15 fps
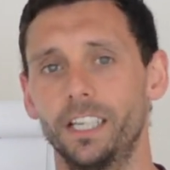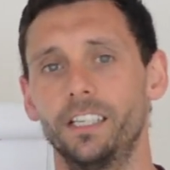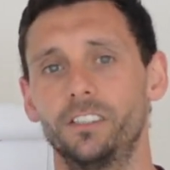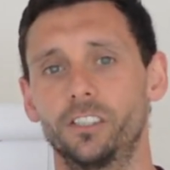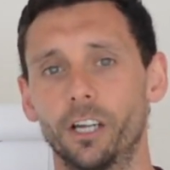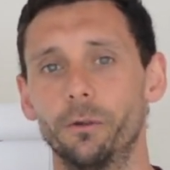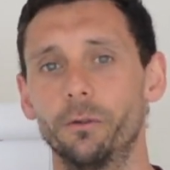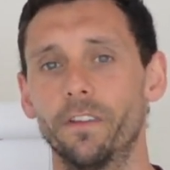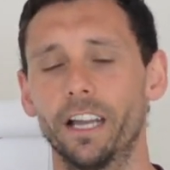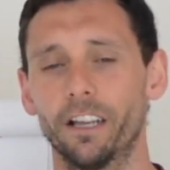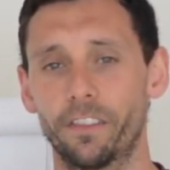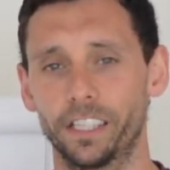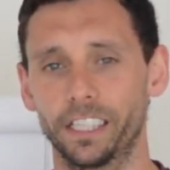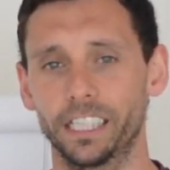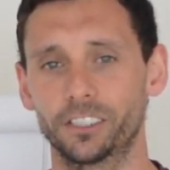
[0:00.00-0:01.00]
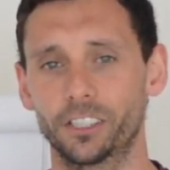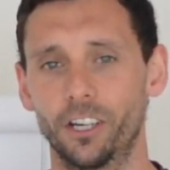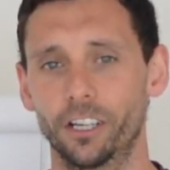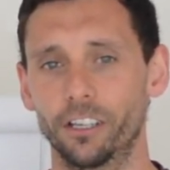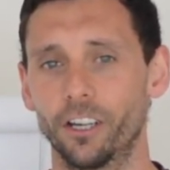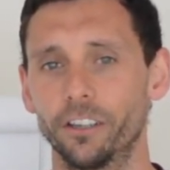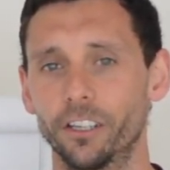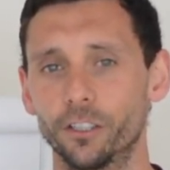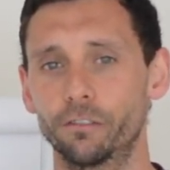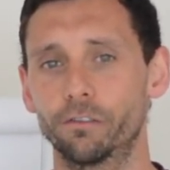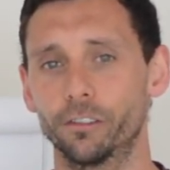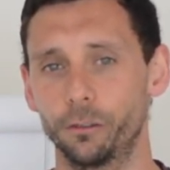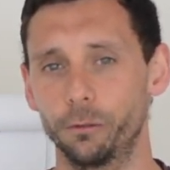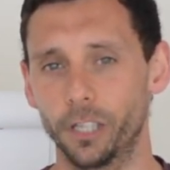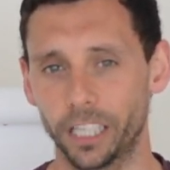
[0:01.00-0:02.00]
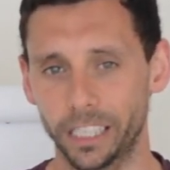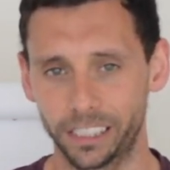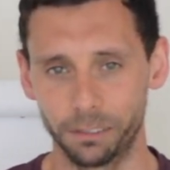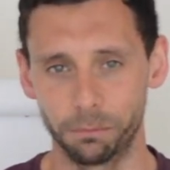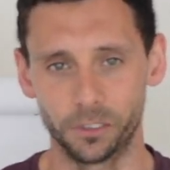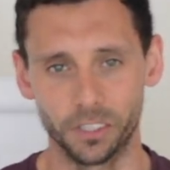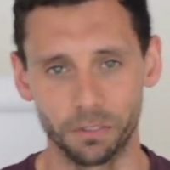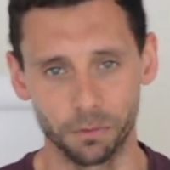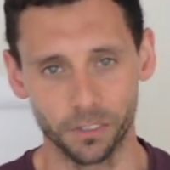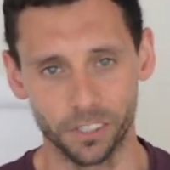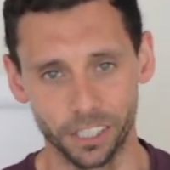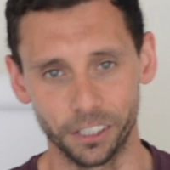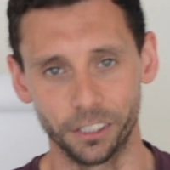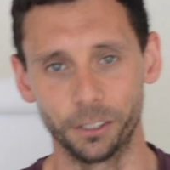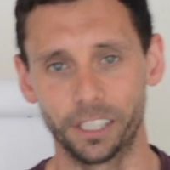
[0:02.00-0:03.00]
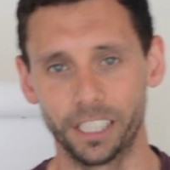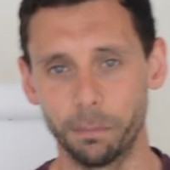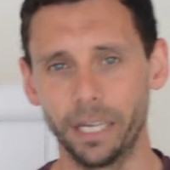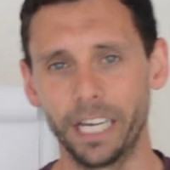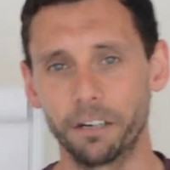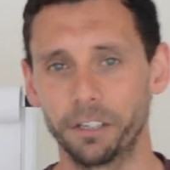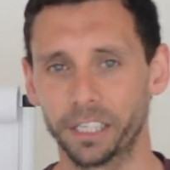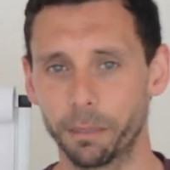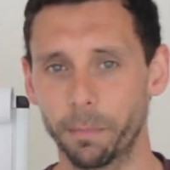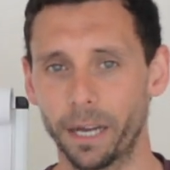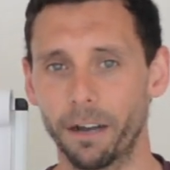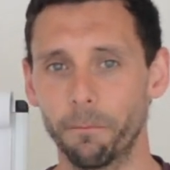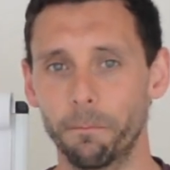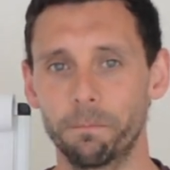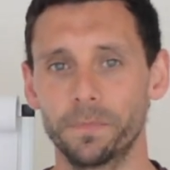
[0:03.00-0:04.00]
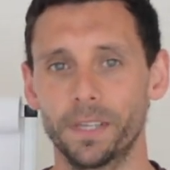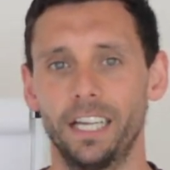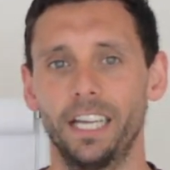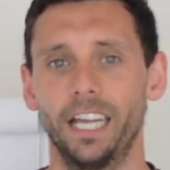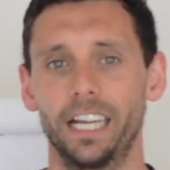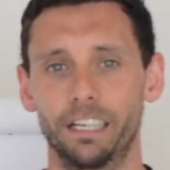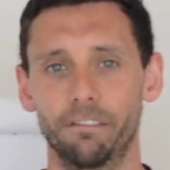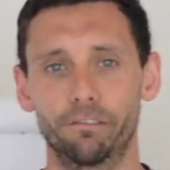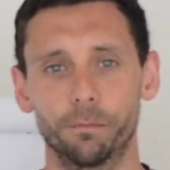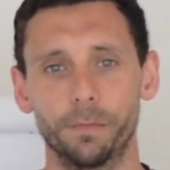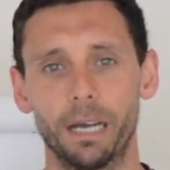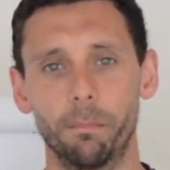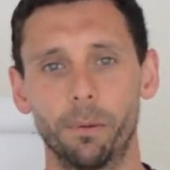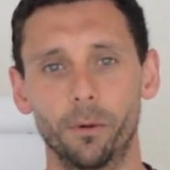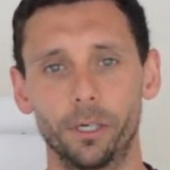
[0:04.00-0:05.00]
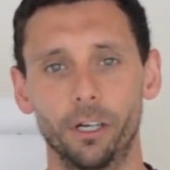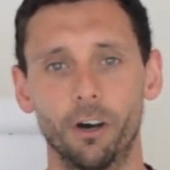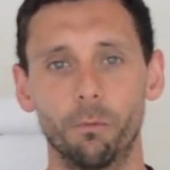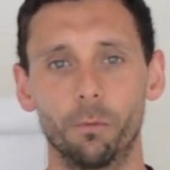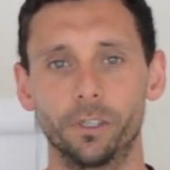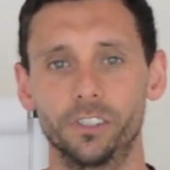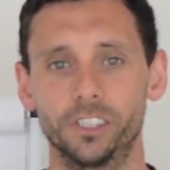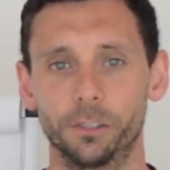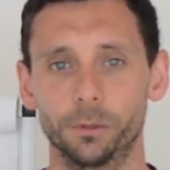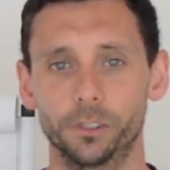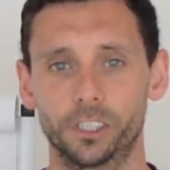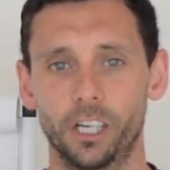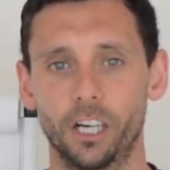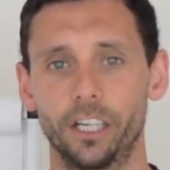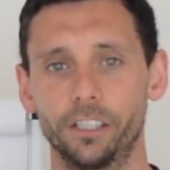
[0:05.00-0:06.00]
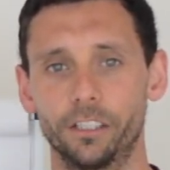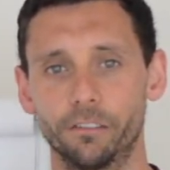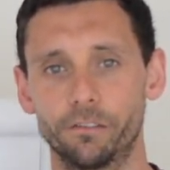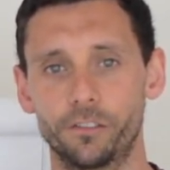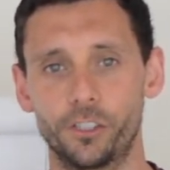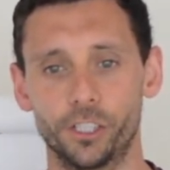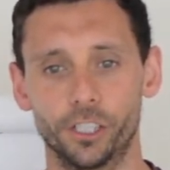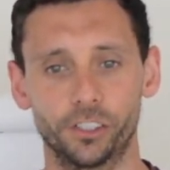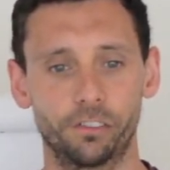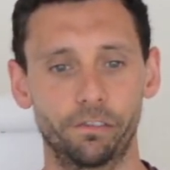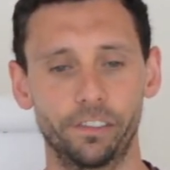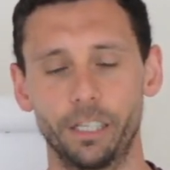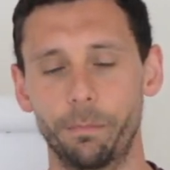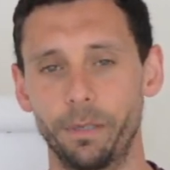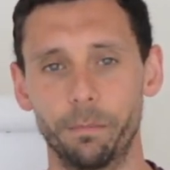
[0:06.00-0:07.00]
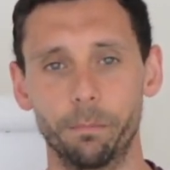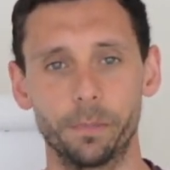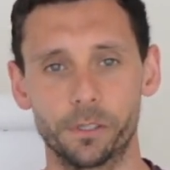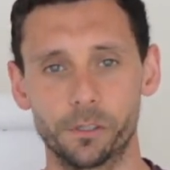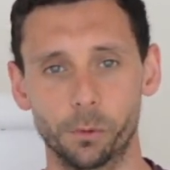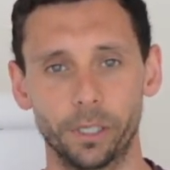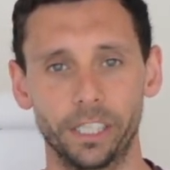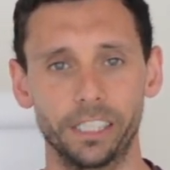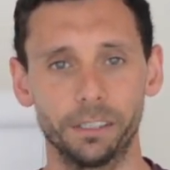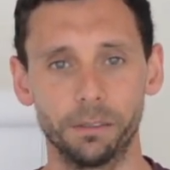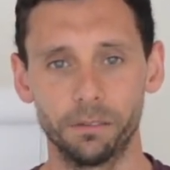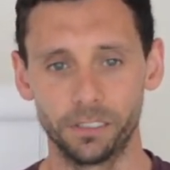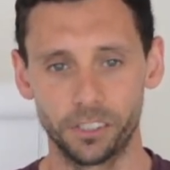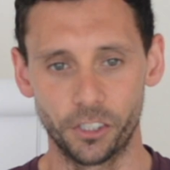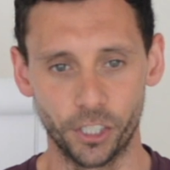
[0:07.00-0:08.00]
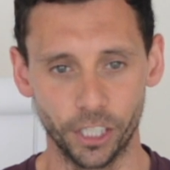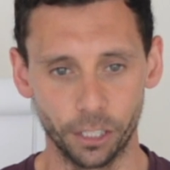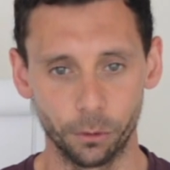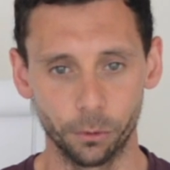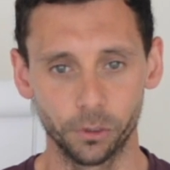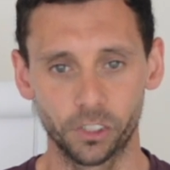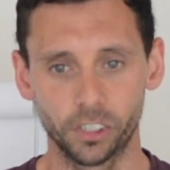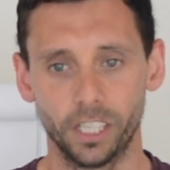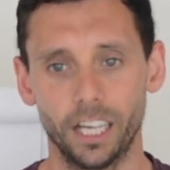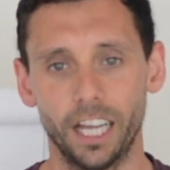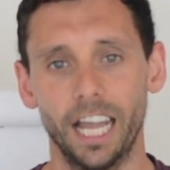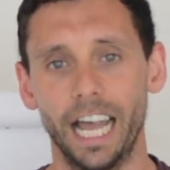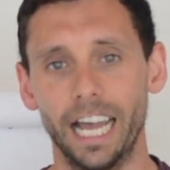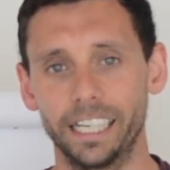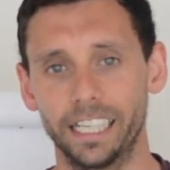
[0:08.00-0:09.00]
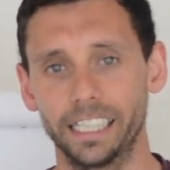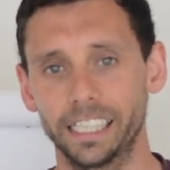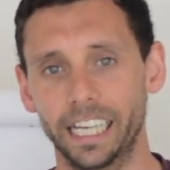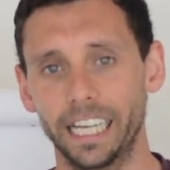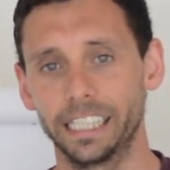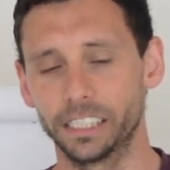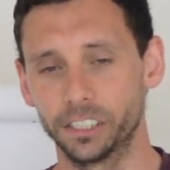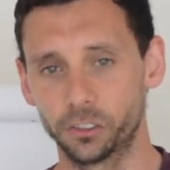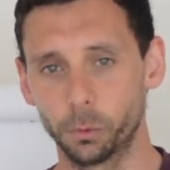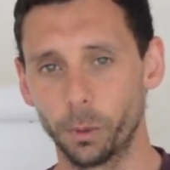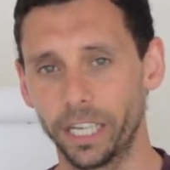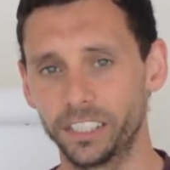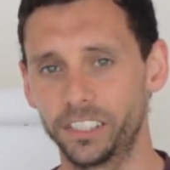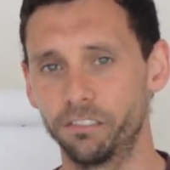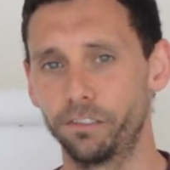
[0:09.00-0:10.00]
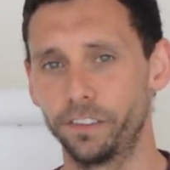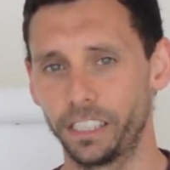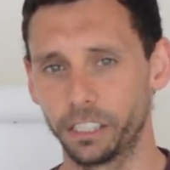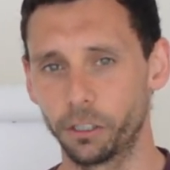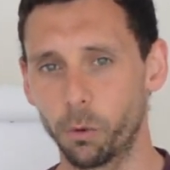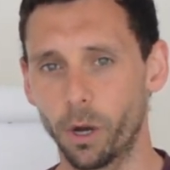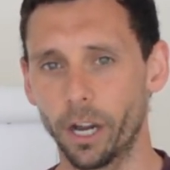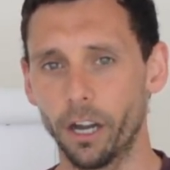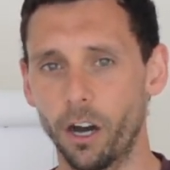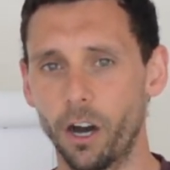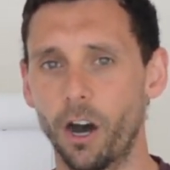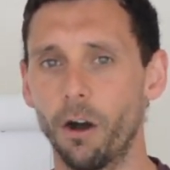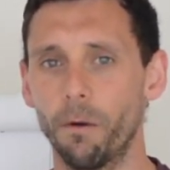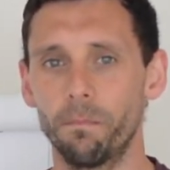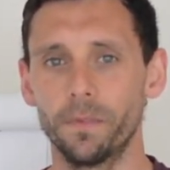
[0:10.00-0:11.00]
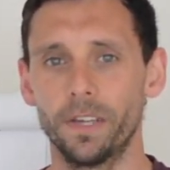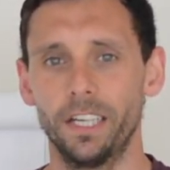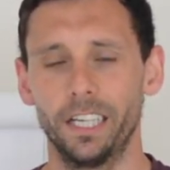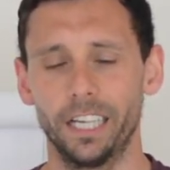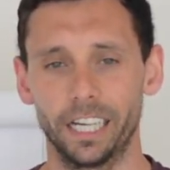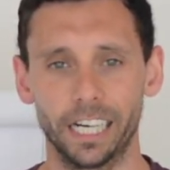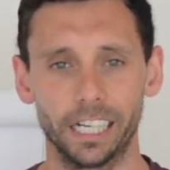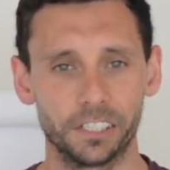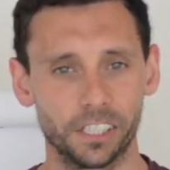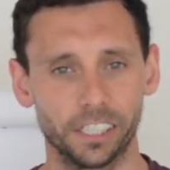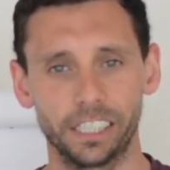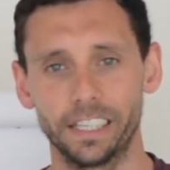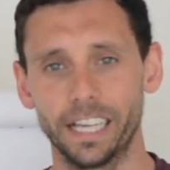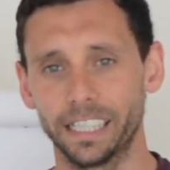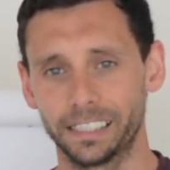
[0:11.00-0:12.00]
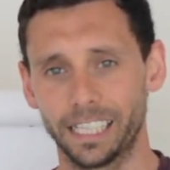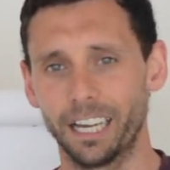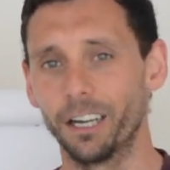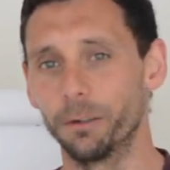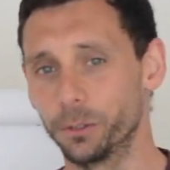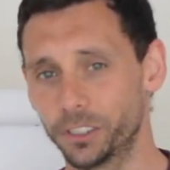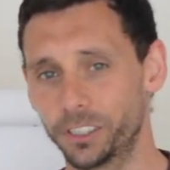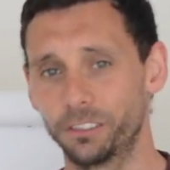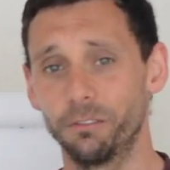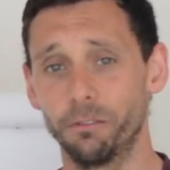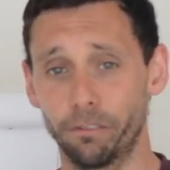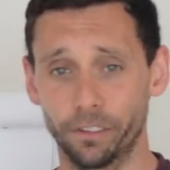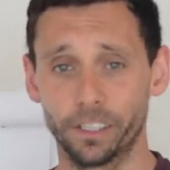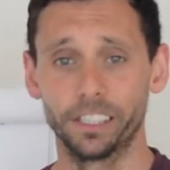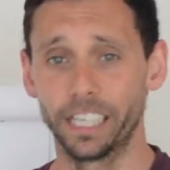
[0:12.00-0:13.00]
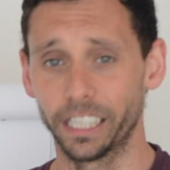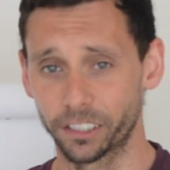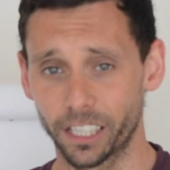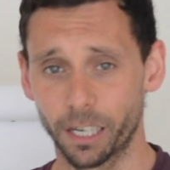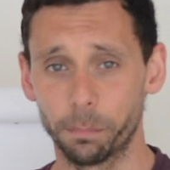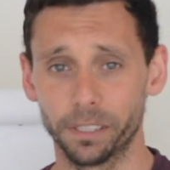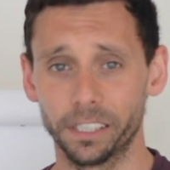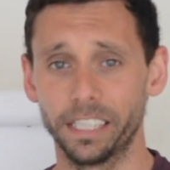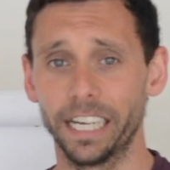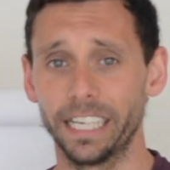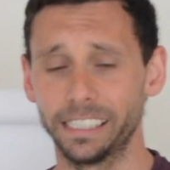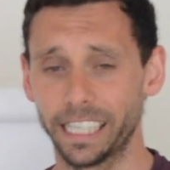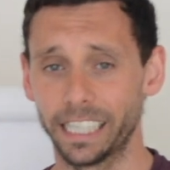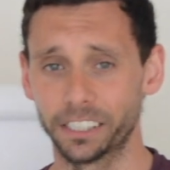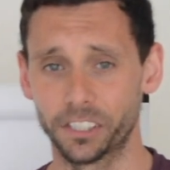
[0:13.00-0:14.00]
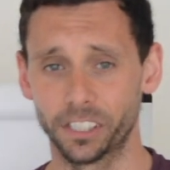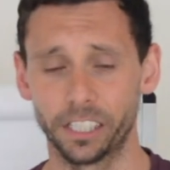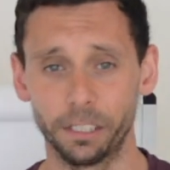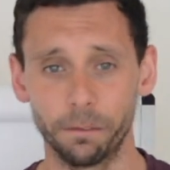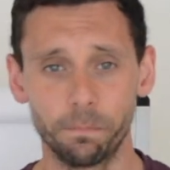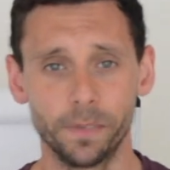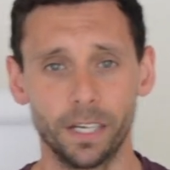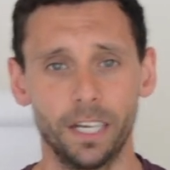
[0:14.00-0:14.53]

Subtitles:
So that, I think that's kind of like those flu-like symptoms that you keep hearing about. And then from that point onwards, it was kind of just flipping between chills and then getting the sweats and feeling quite hot. And actually, that's how it was for the next couple of days, actually.